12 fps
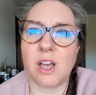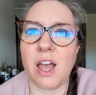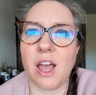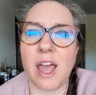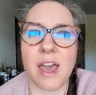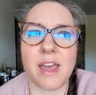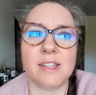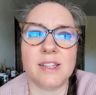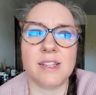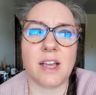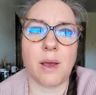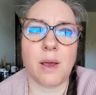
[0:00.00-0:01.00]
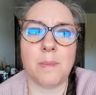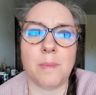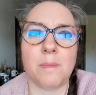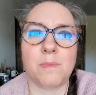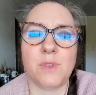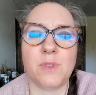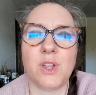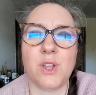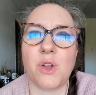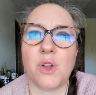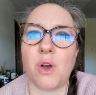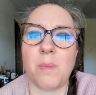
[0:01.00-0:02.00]
And, I'm
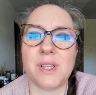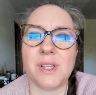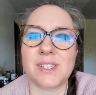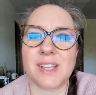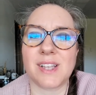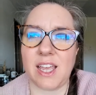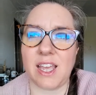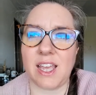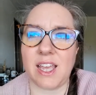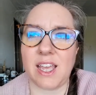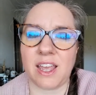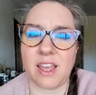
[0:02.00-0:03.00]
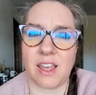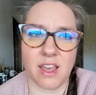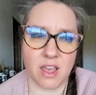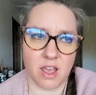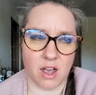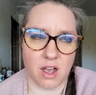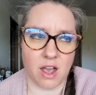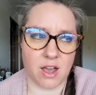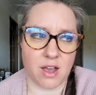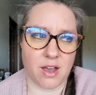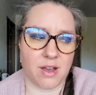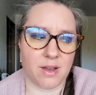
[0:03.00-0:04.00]
always kind of,
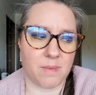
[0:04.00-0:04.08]
I